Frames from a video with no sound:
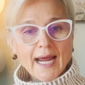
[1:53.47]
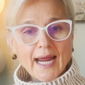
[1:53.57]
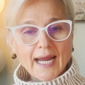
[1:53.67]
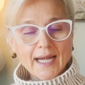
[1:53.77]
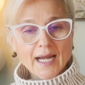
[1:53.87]

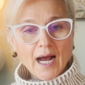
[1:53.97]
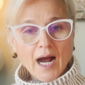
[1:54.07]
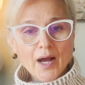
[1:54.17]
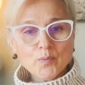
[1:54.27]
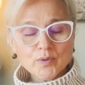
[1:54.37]
and
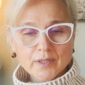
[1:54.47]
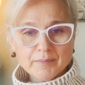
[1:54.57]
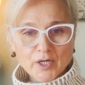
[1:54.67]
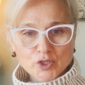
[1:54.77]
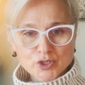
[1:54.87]
I want to
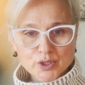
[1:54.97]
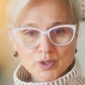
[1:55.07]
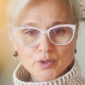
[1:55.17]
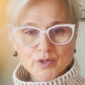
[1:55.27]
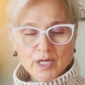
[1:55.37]
make
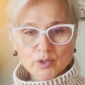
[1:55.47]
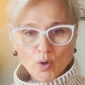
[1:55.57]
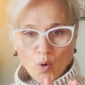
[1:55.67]
sure that